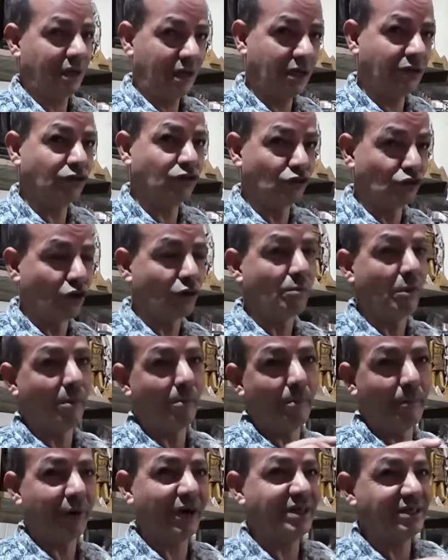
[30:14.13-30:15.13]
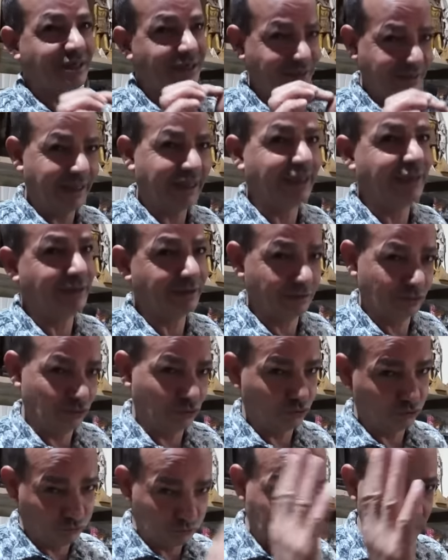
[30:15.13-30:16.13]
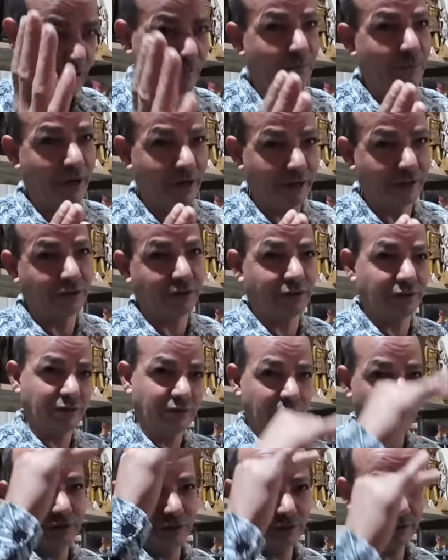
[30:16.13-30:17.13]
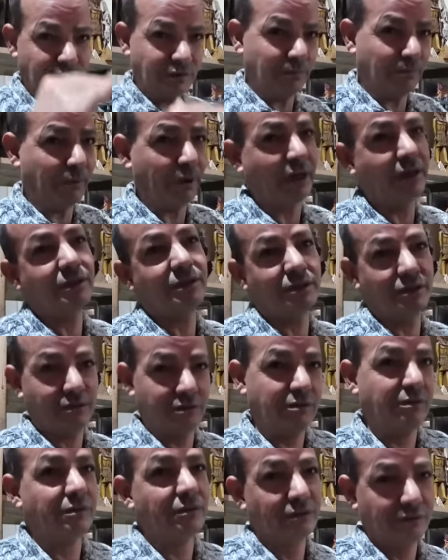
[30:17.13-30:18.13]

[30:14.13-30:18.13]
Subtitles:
And the normal price, the ticket, not some other the prices.